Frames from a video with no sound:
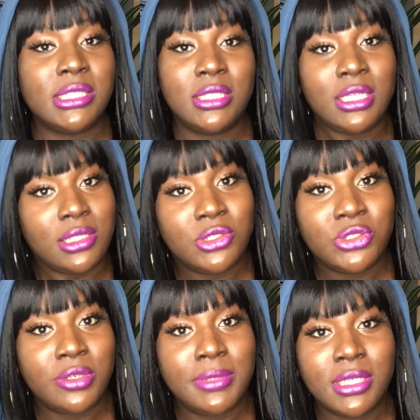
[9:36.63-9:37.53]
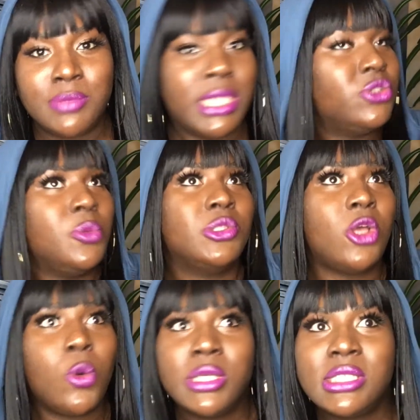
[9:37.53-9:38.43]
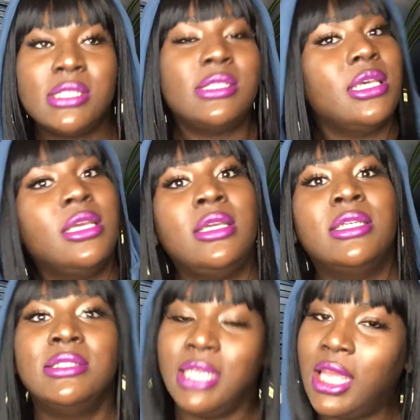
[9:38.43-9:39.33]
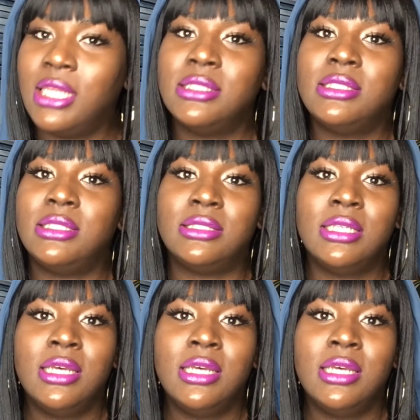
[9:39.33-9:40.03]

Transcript: in the industry because my dream was always to sing and dance and